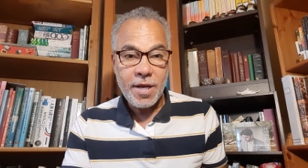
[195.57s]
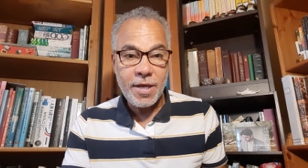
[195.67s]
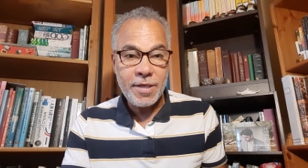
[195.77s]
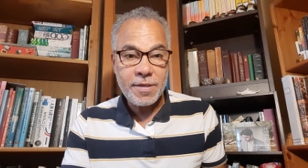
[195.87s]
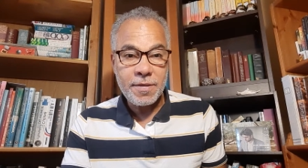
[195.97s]

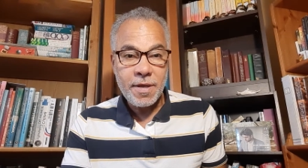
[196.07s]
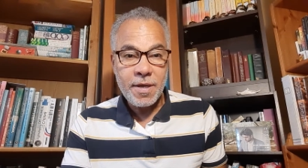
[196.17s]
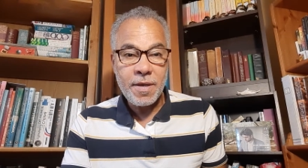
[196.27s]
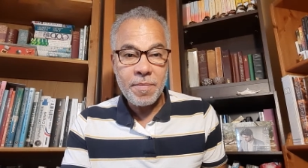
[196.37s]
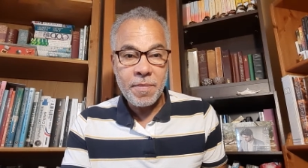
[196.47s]
It's
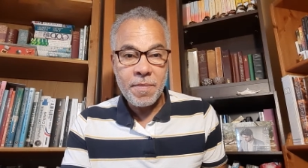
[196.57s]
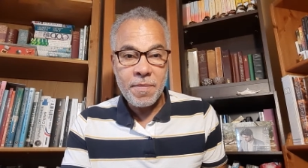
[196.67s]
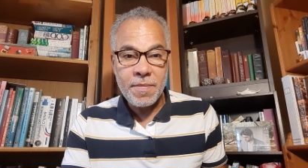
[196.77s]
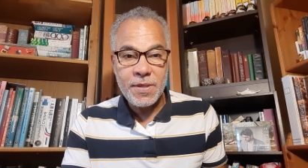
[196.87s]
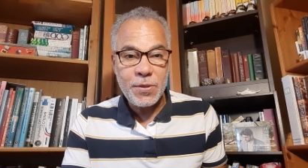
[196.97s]
in
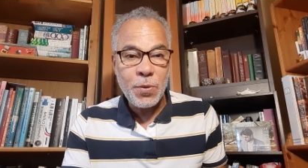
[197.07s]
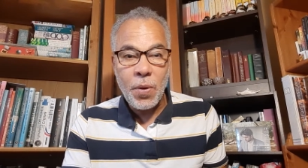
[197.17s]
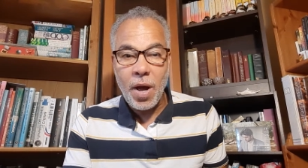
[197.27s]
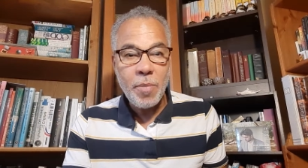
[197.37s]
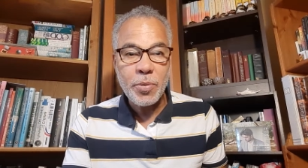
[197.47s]

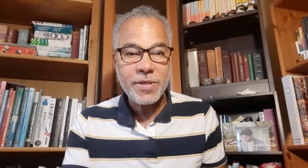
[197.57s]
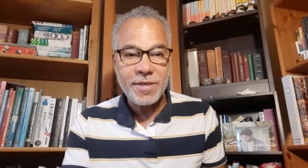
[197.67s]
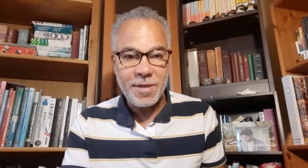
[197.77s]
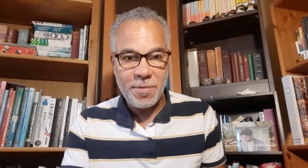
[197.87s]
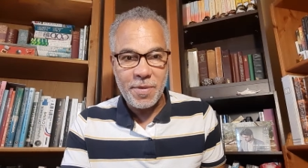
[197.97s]
mission
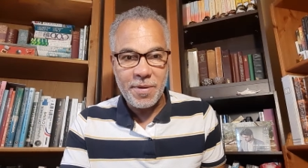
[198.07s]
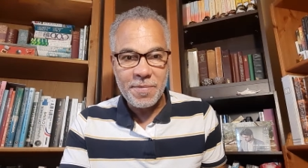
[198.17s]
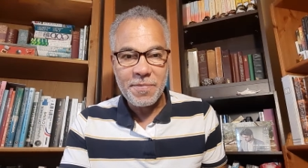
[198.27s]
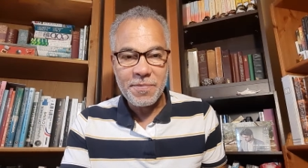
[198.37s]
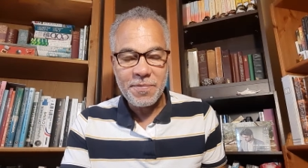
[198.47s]
impossible.
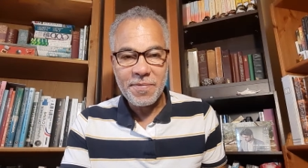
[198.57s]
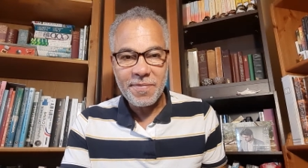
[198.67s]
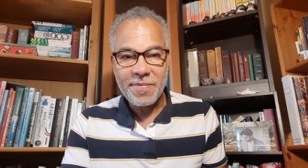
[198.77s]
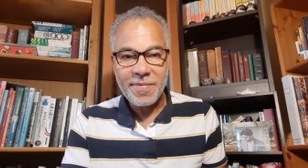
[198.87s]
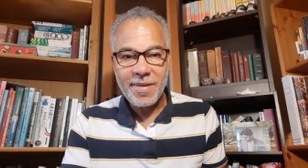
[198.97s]

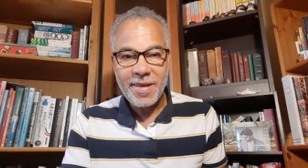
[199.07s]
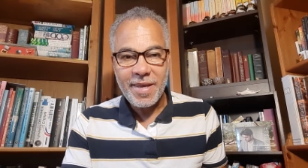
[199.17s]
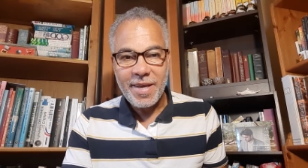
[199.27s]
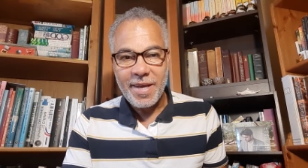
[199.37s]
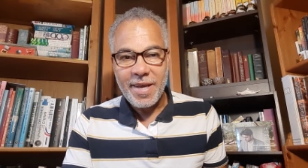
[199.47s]

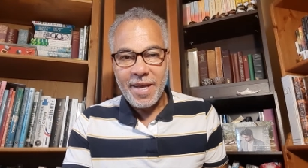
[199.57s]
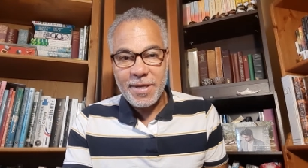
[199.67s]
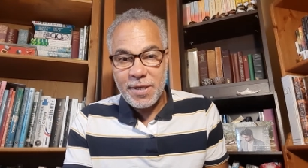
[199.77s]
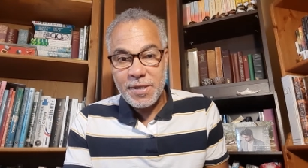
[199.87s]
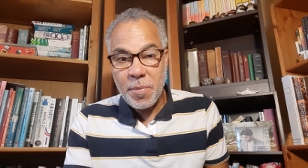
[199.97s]

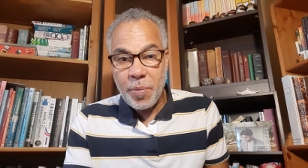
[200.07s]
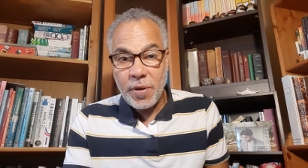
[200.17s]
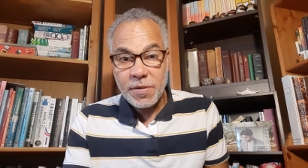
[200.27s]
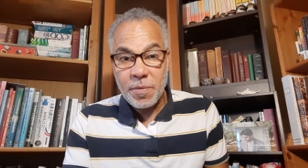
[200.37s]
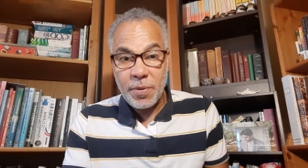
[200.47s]
It is
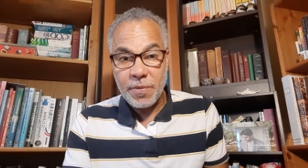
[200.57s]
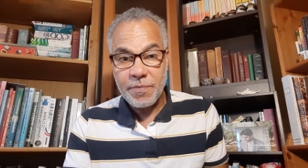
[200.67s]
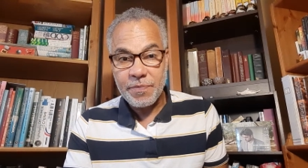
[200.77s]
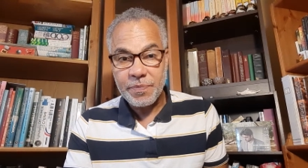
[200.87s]
impossible.